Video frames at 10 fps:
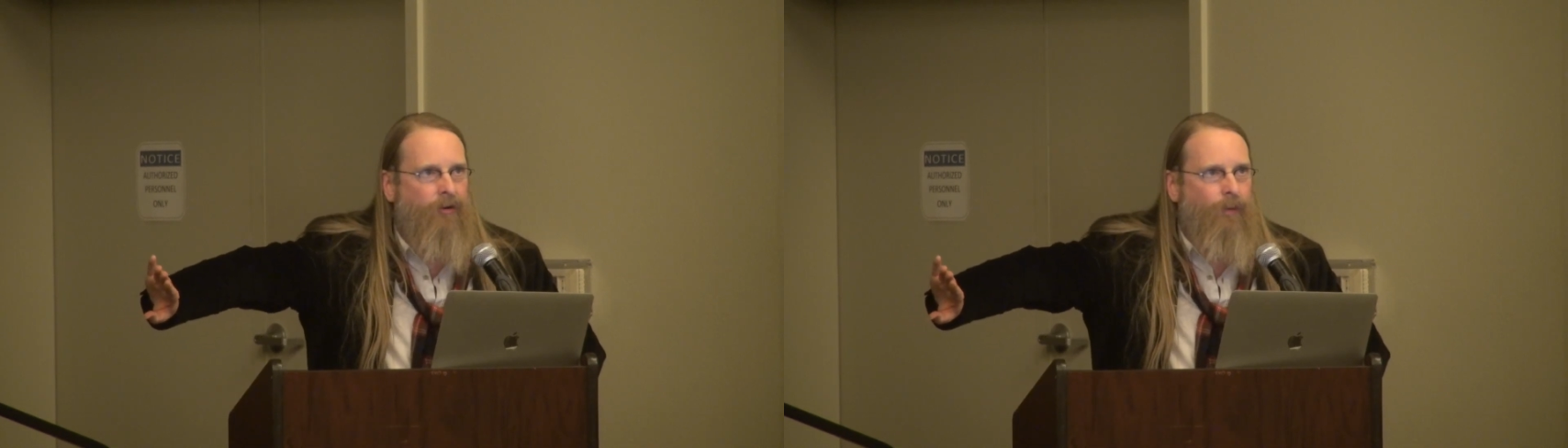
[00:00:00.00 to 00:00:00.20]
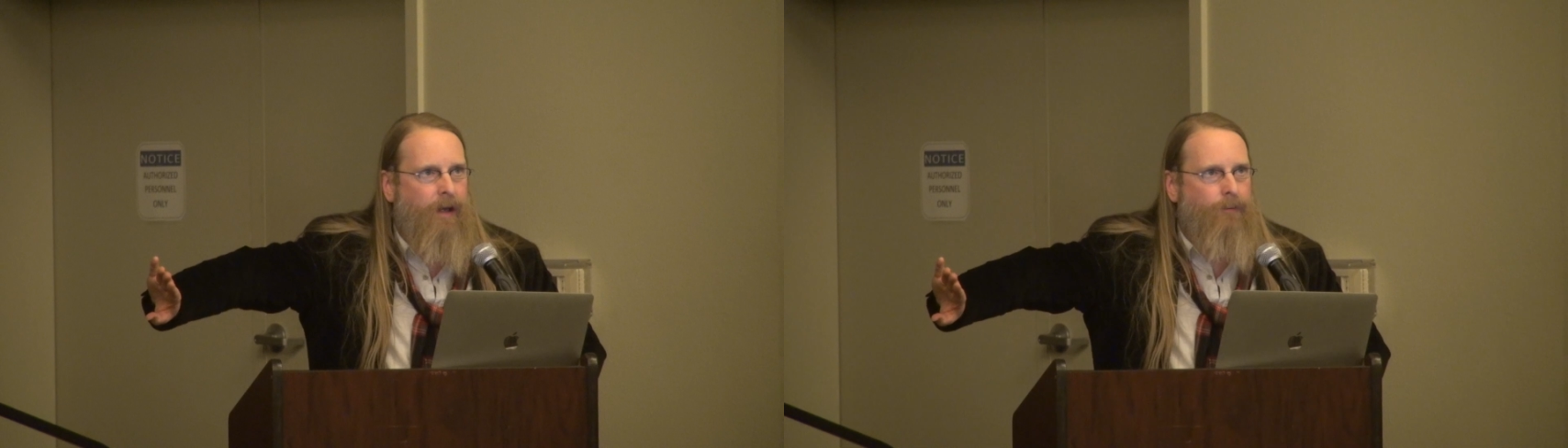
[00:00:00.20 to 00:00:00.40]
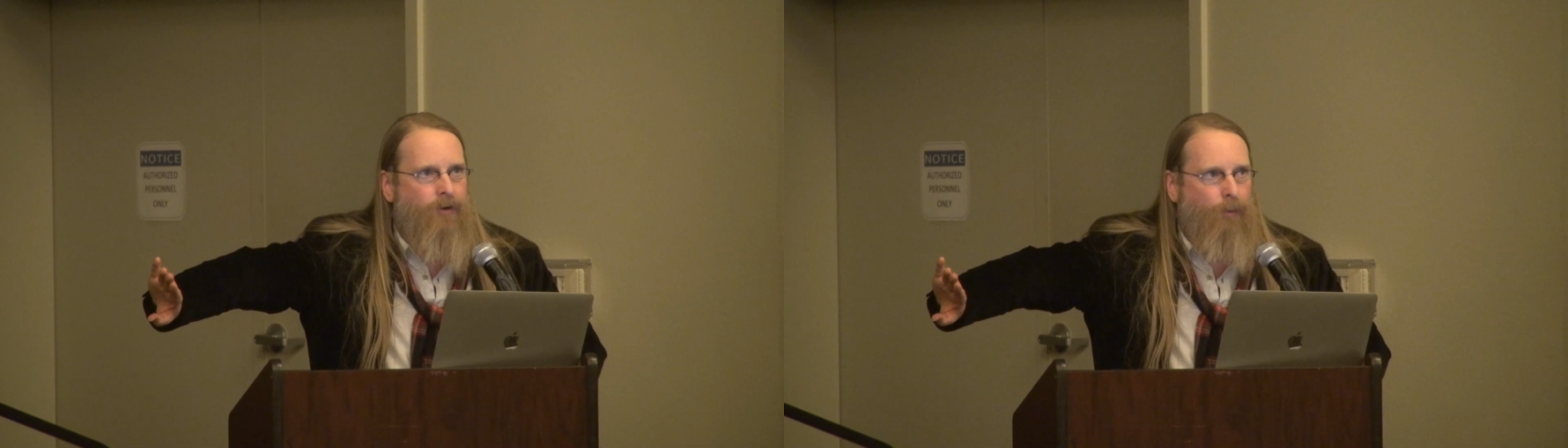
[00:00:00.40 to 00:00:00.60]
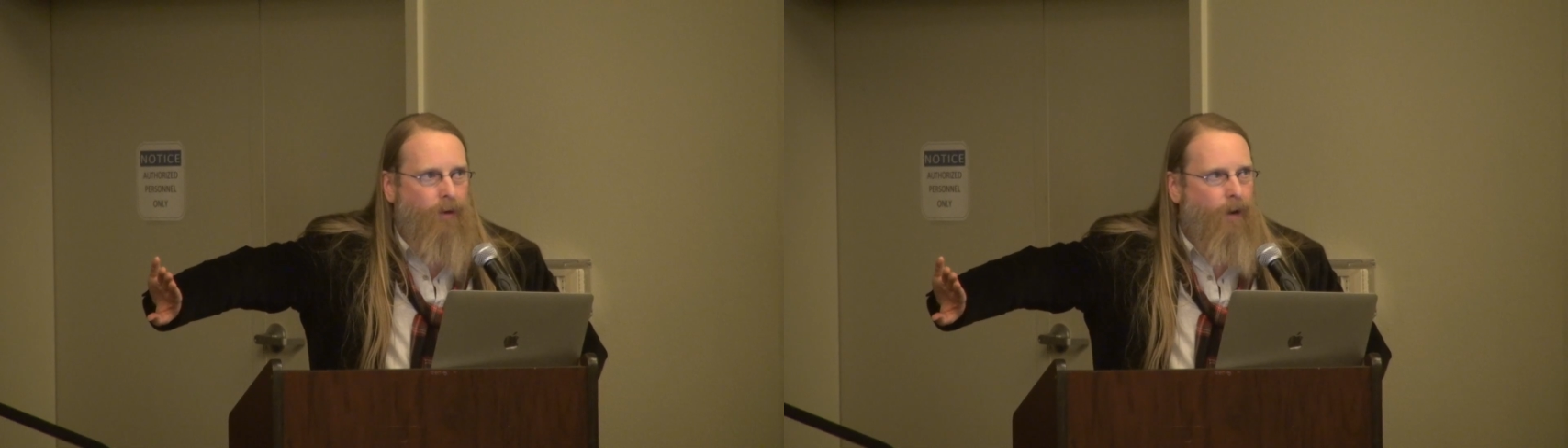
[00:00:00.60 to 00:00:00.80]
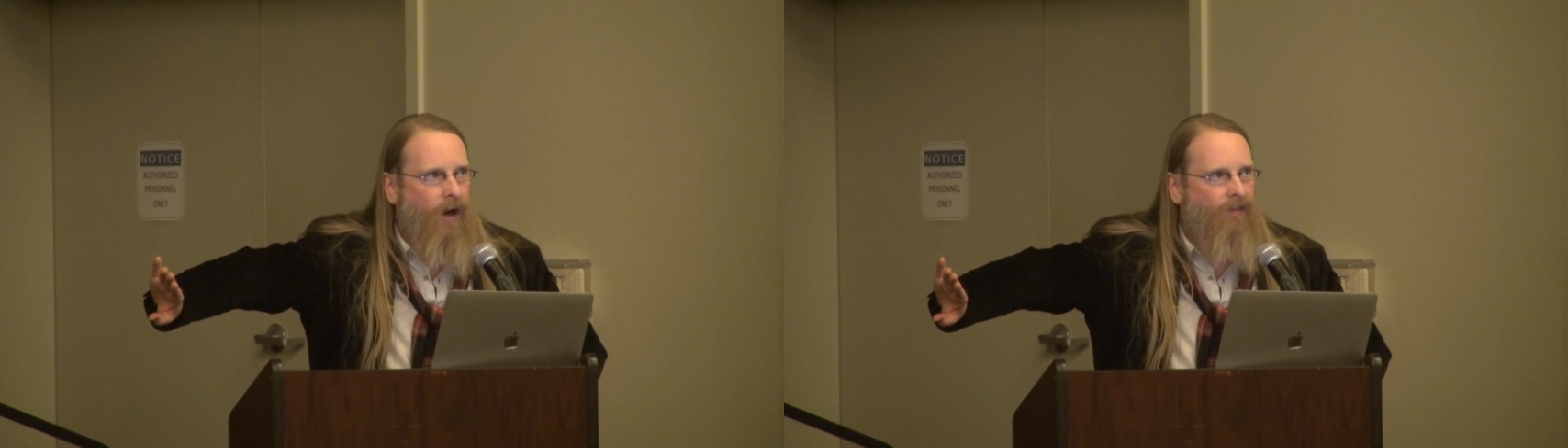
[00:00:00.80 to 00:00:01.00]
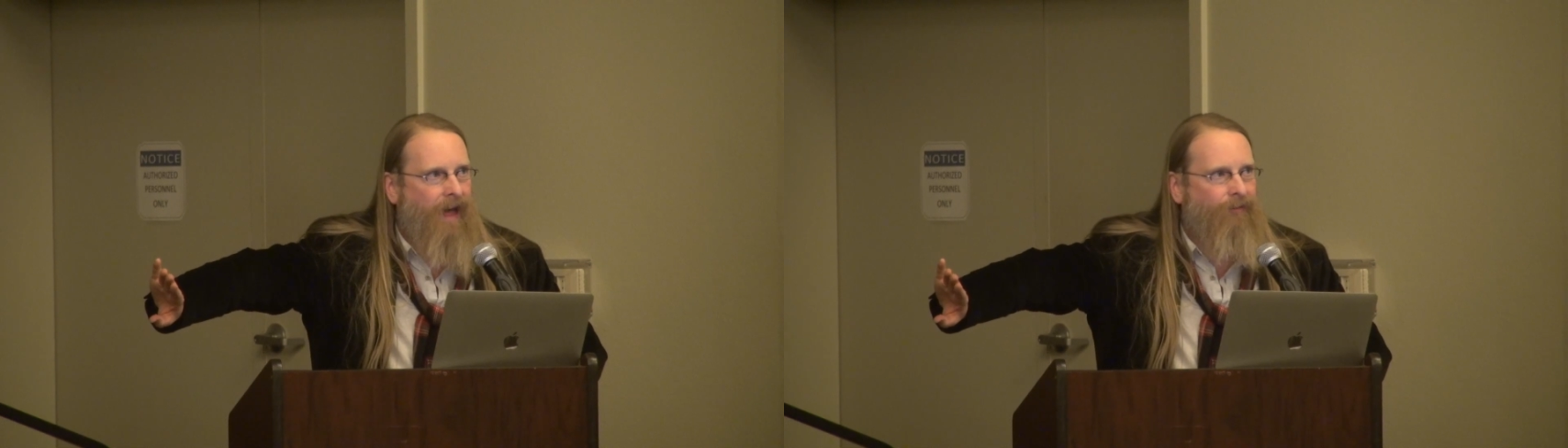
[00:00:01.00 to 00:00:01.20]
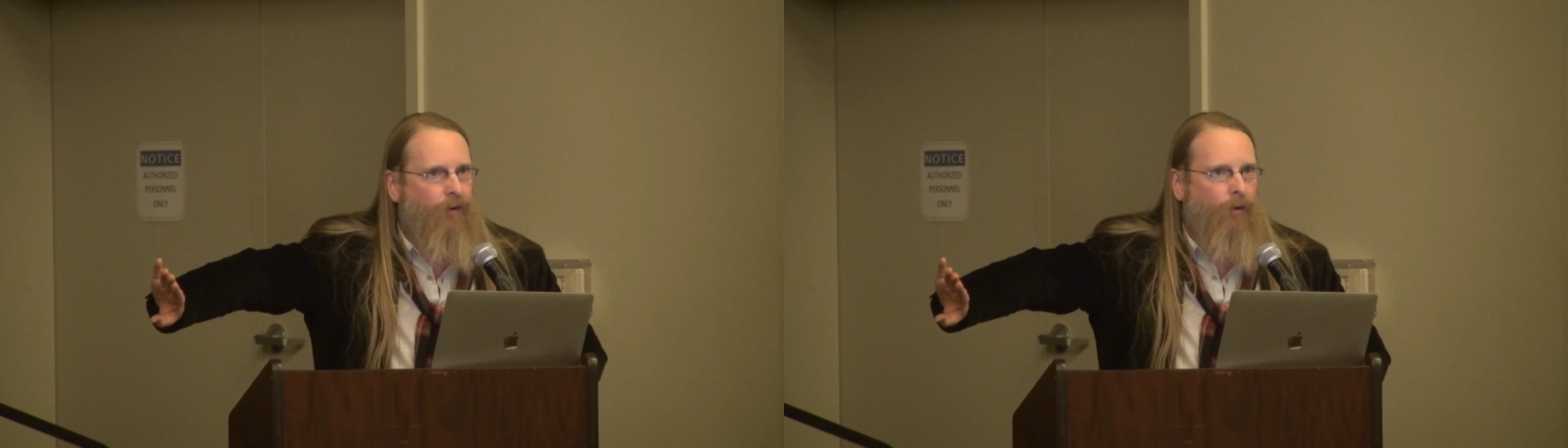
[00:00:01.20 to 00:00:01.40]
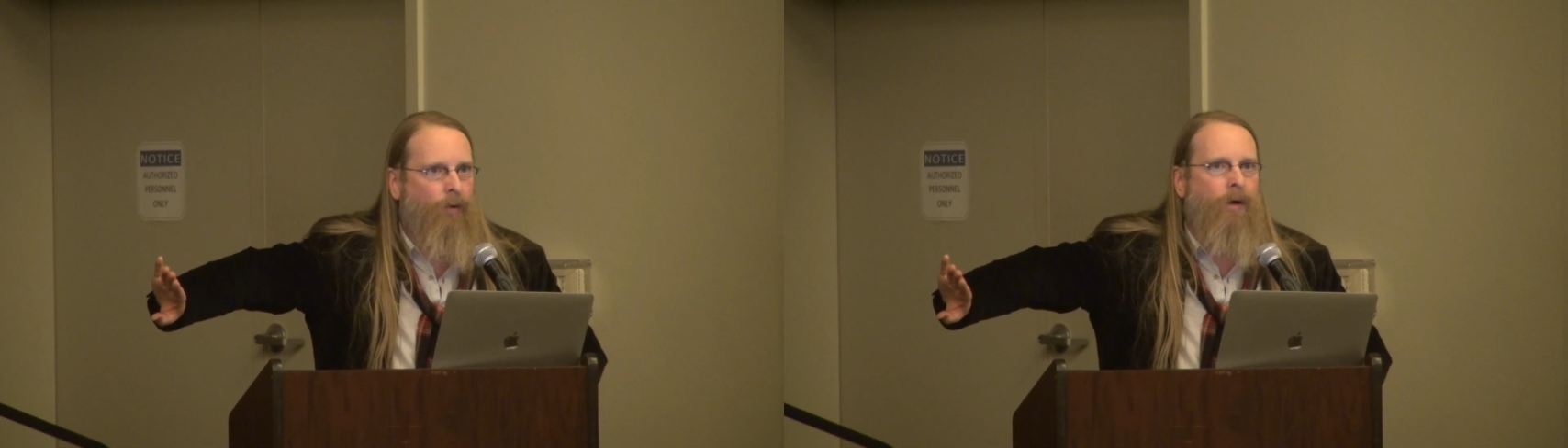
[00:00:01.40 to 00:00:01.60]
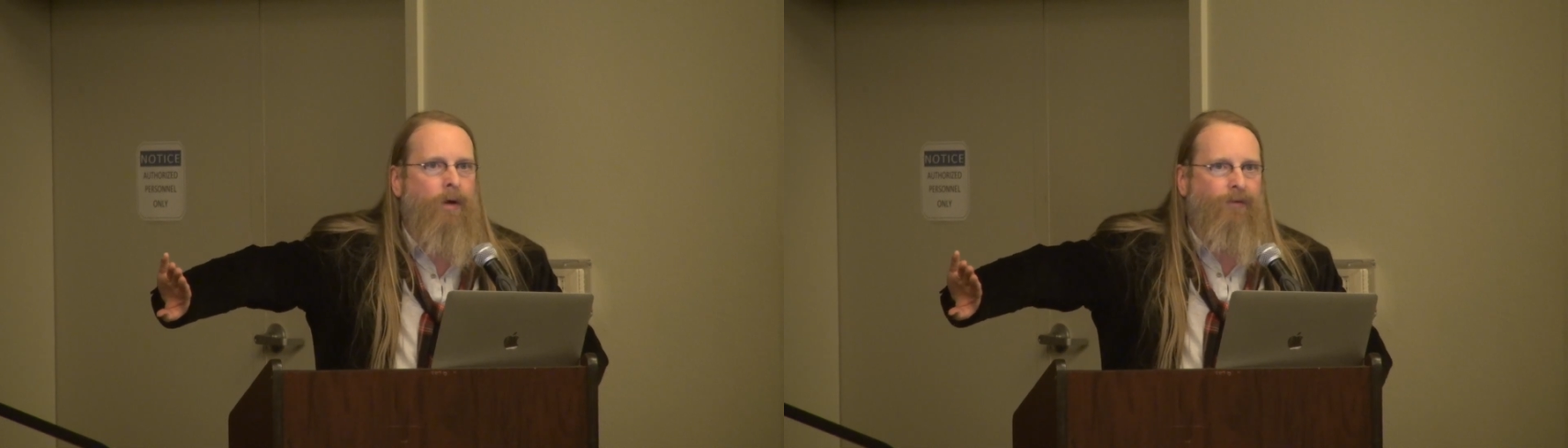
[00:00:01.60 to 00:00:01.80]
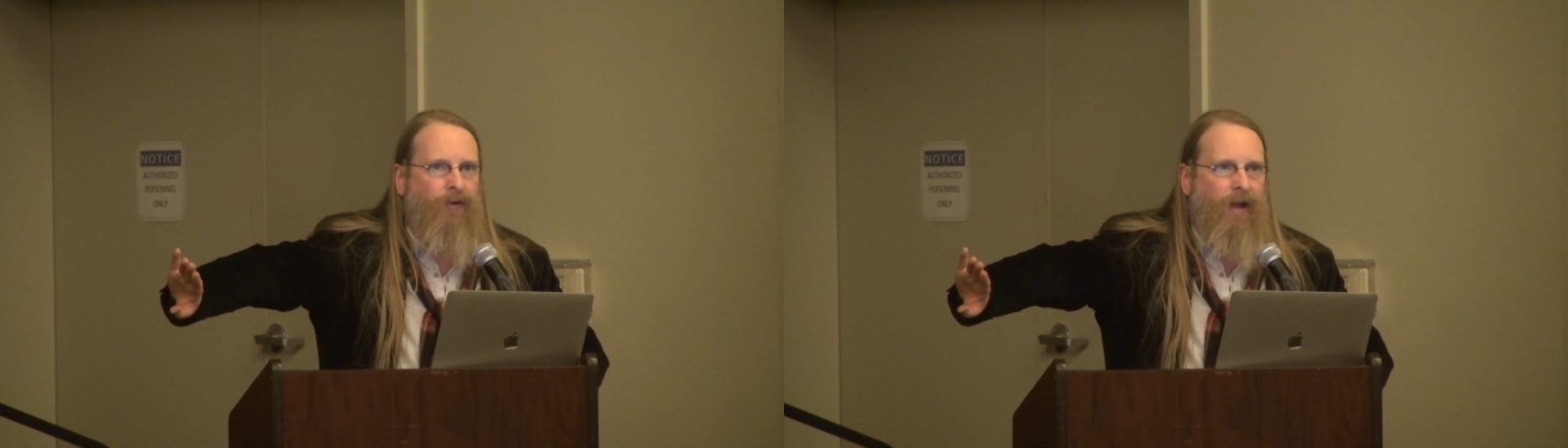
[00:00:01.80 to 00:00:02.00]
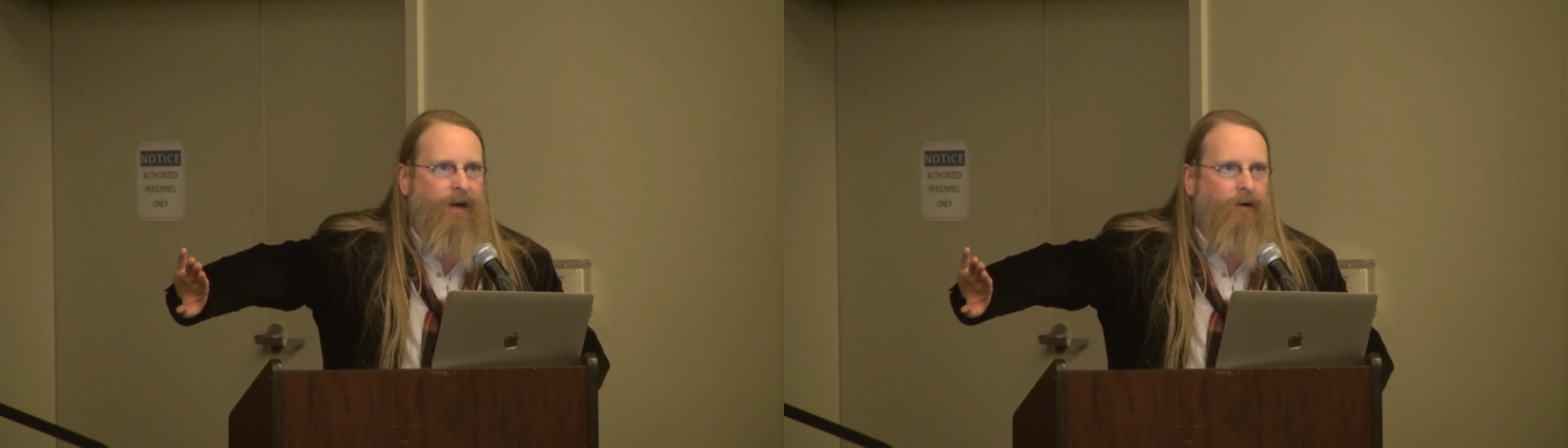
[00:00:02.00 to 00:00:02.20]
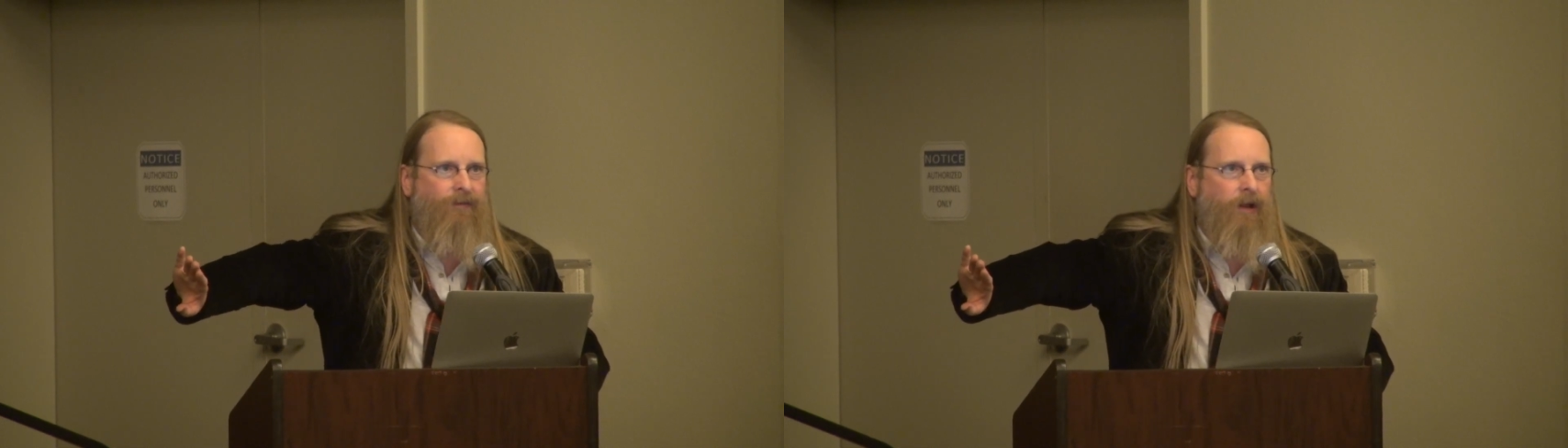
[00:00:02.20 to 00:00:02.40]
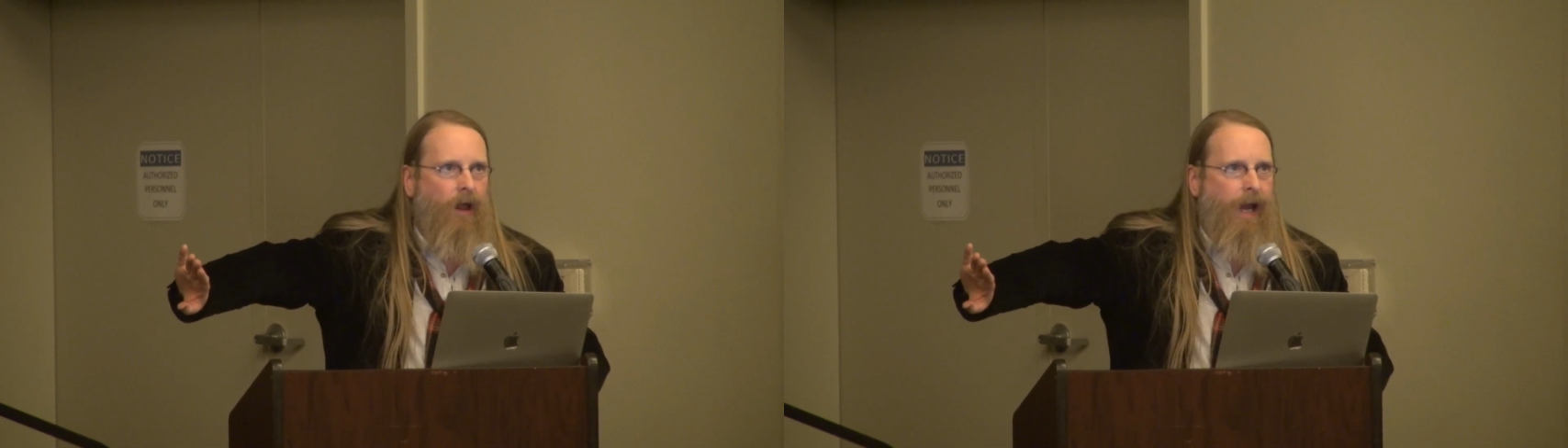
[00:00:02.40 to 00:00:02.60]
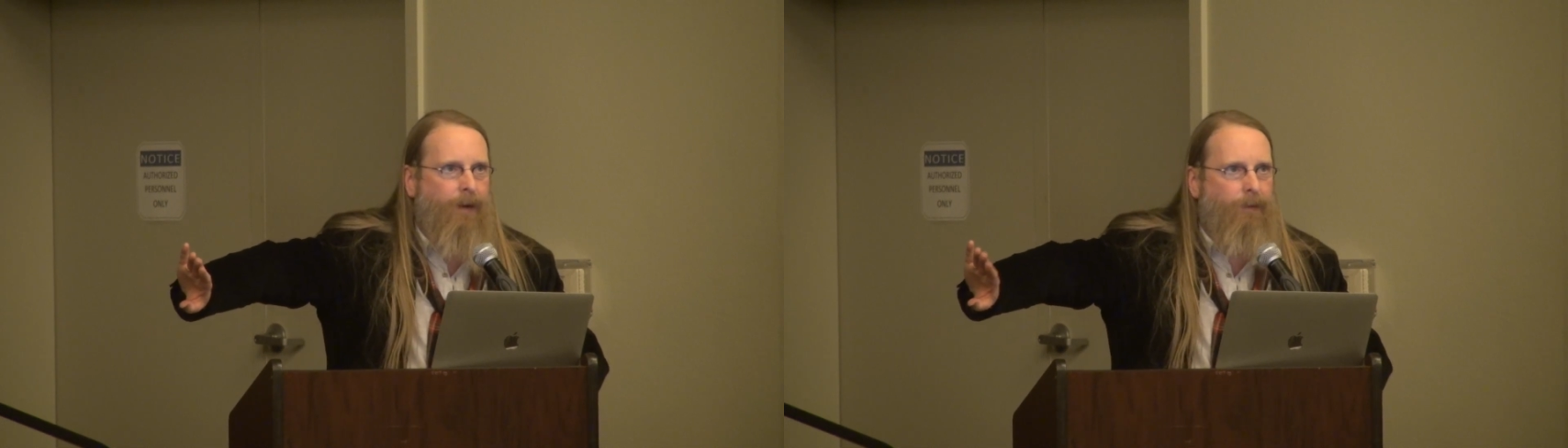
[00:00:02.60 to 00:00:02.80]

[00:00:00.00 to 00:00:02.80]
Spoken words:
and we can just bookmark that too for later if you like,